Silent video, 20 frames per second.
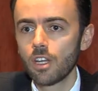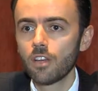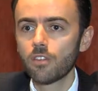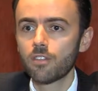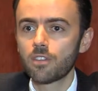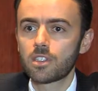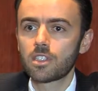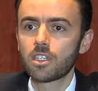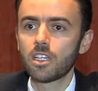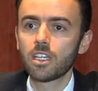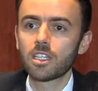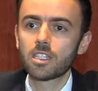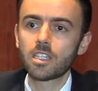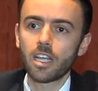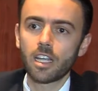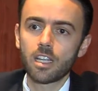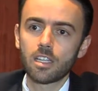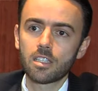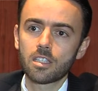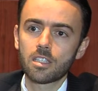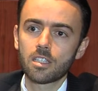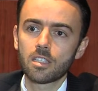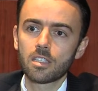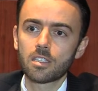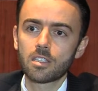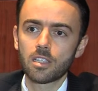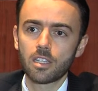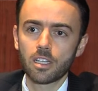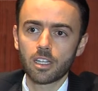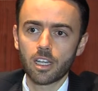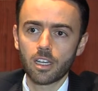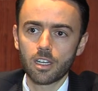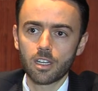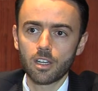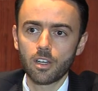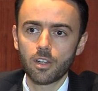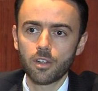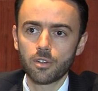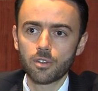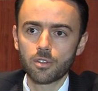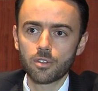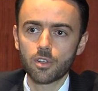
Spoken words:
facilitate syndicated loan